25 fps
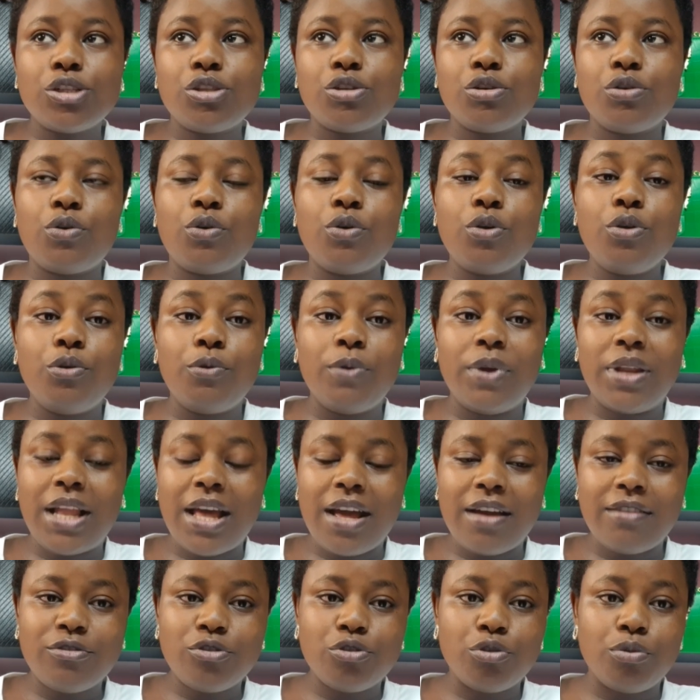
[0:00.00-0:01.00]
so you will
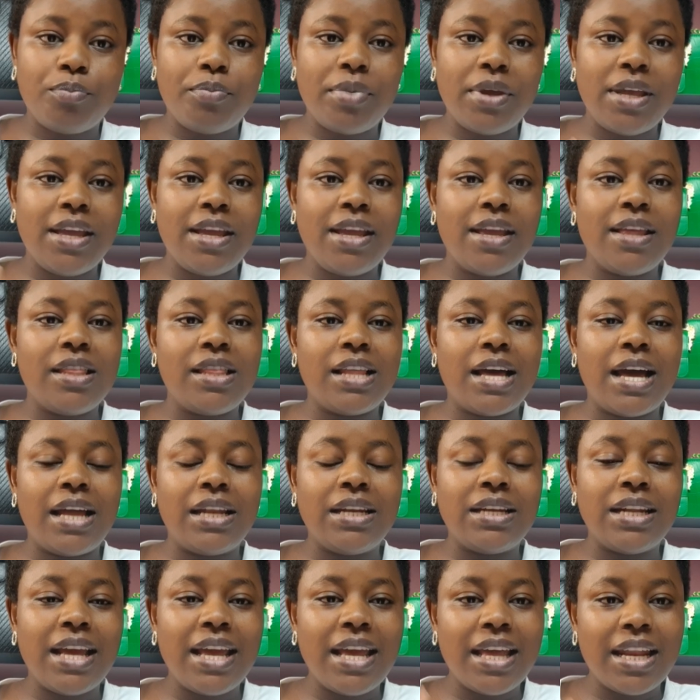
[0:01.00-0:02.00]
have to pay
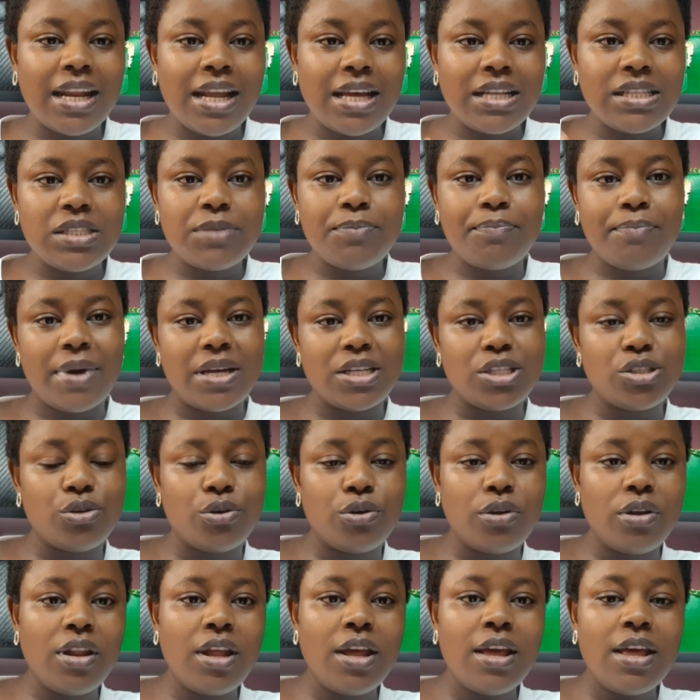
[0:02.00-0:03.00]
an errands
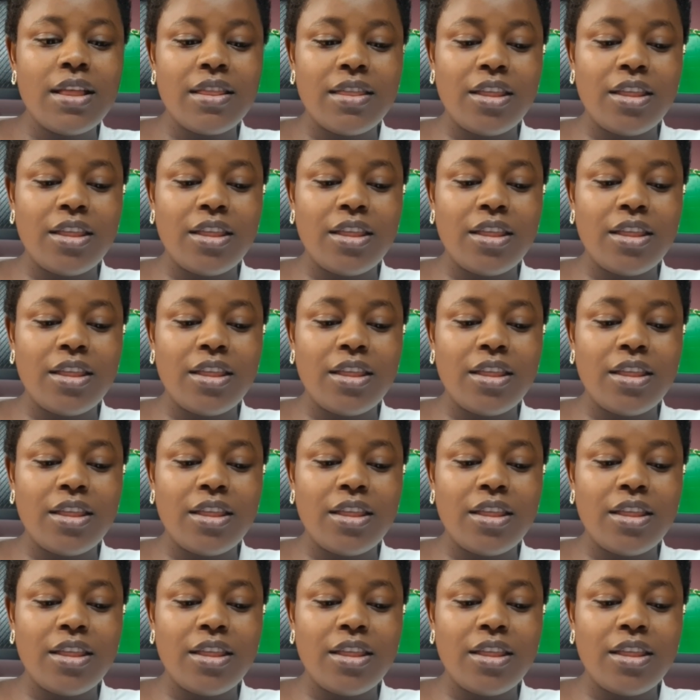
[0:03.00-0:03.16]
person.